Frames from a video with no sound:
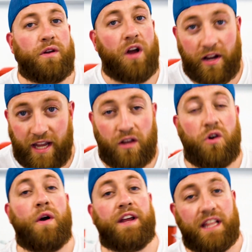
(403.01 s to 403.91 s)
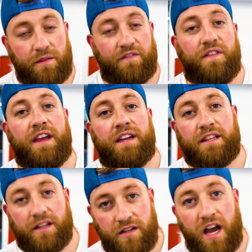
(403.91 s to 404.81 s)
You gotta get going, get them fit,
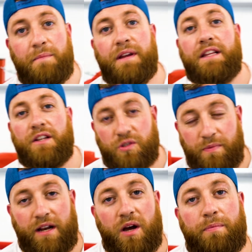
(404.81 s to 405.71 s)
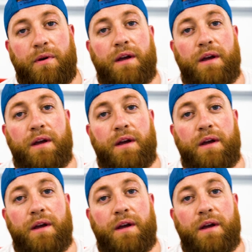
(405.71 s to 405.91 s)
get their time and get their speed up.